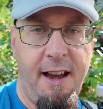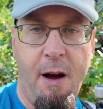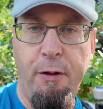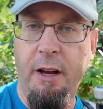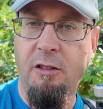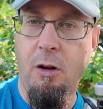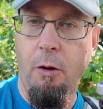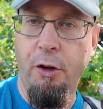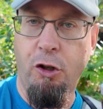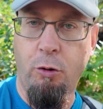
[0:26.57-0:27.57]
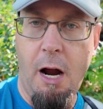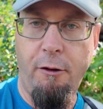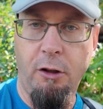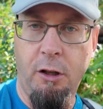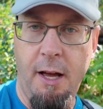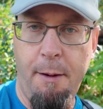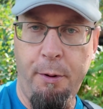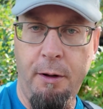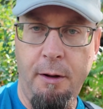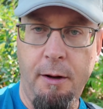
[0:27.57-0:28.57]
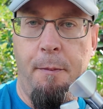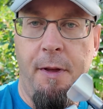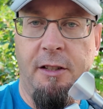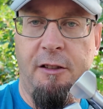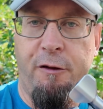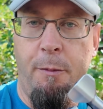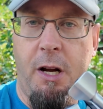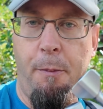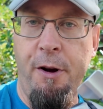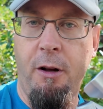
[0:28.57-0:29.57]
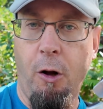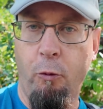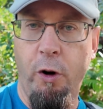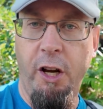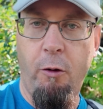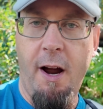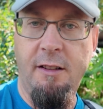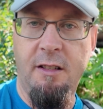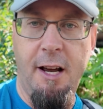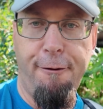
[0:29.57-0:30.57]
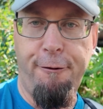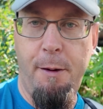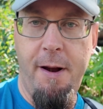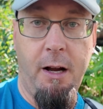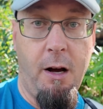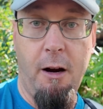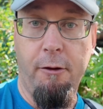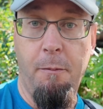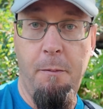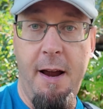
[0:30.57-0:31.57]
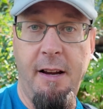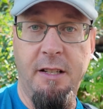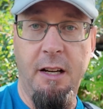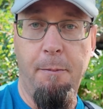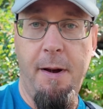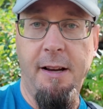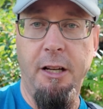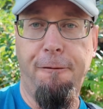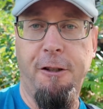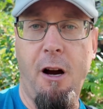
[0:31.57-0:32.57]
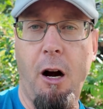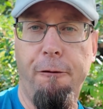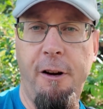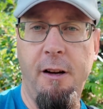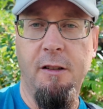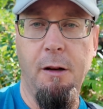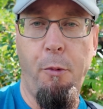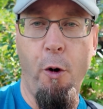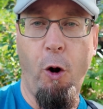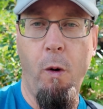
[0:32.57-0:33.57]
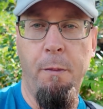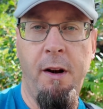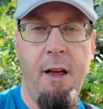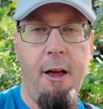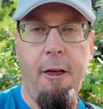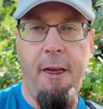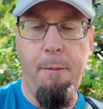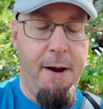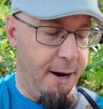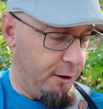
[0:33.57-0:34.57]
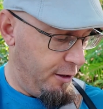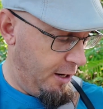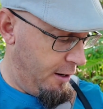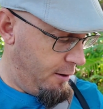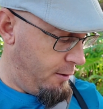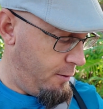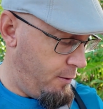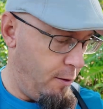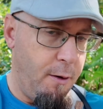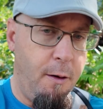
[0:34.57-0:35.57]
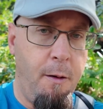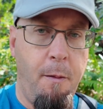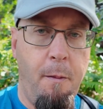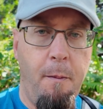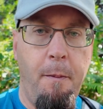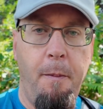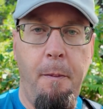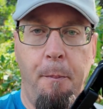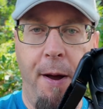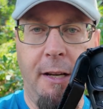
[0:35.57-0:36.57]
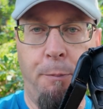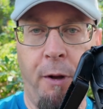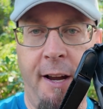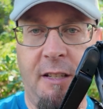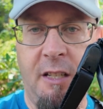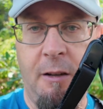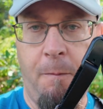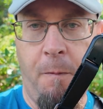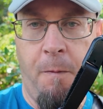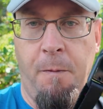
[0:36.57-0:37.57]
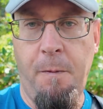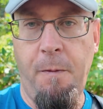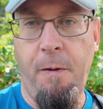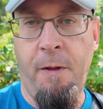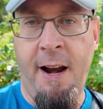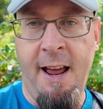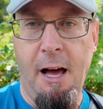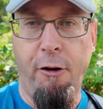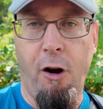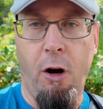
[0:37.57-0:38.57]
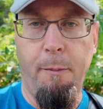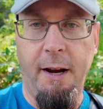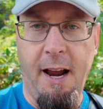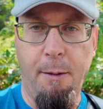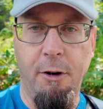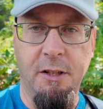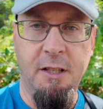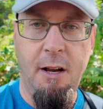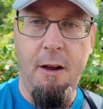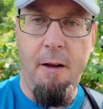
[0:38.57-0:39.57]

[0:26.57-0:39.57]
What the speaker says: Now I think it's called the travel clamp. This is from a company called Really Right Stuff. They make a lot of amazing, amazing photography support equipment. They make the base plates that I have on all of my cameras.